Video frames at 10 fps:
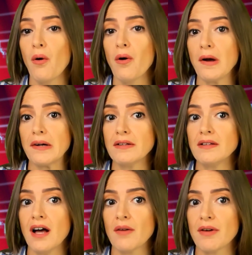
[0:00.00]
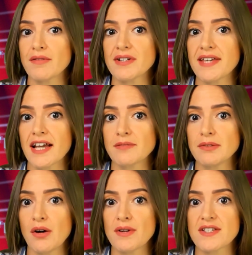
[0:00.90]
Oil, however, tanked
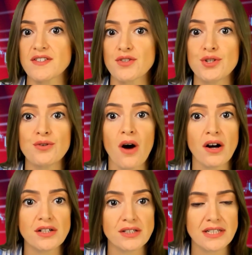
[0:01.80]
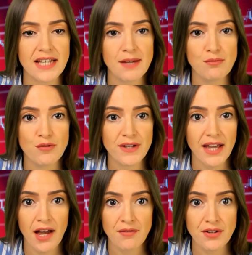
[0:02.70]
below its 200 day
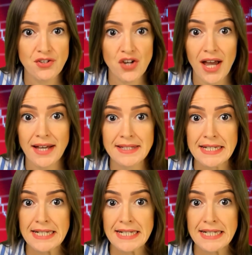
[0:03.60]
moving average, and